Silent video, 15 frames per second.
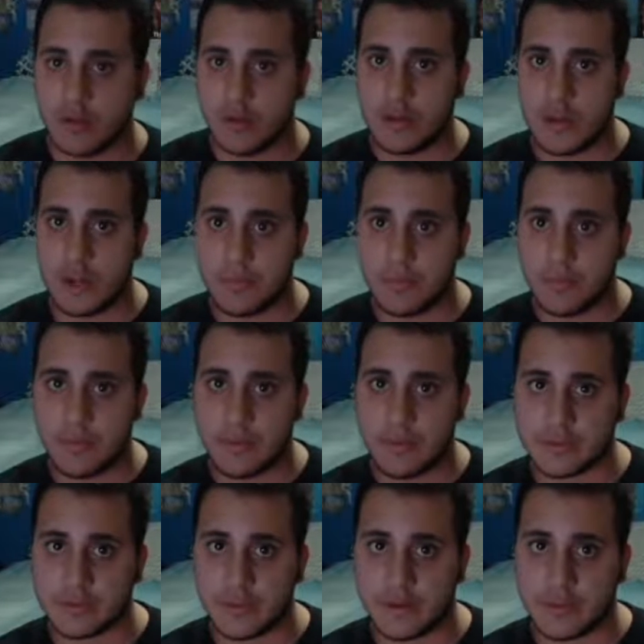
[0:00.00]
Now, I've been wanting to
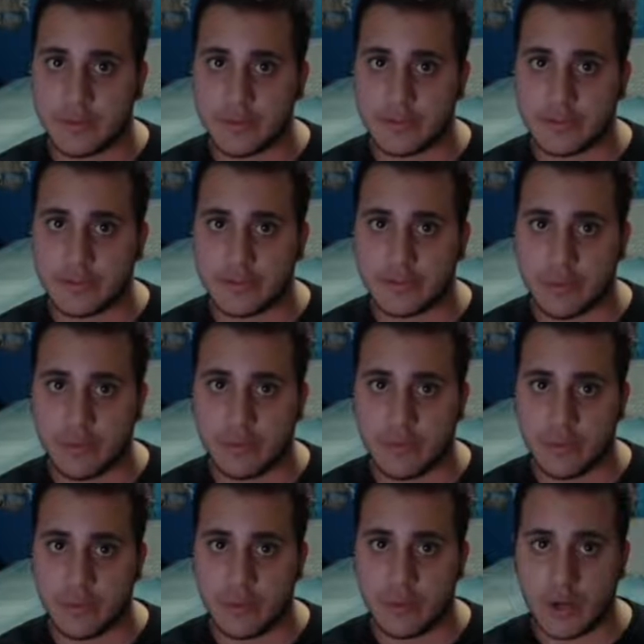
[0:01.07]
talk about the story for a
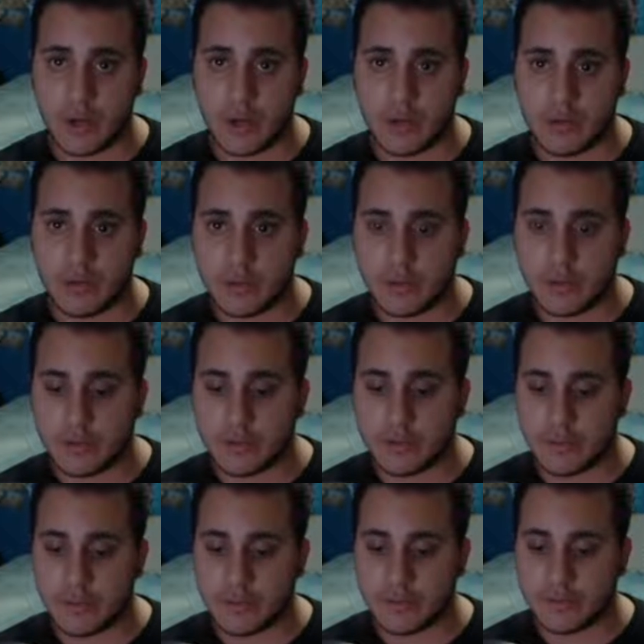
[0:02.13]
while, so
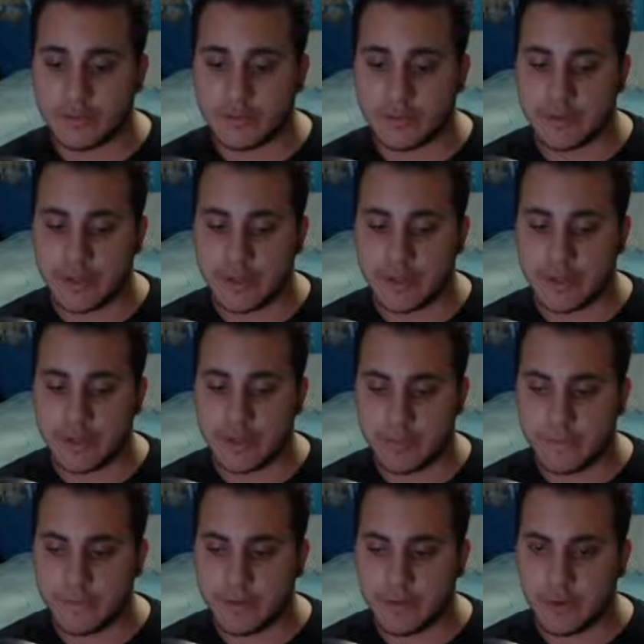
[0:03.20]
I thought today would be
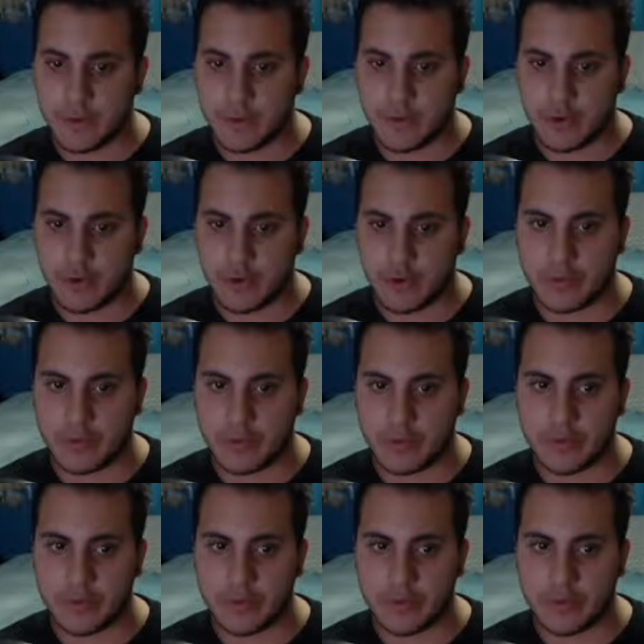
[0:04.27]
very appropriate.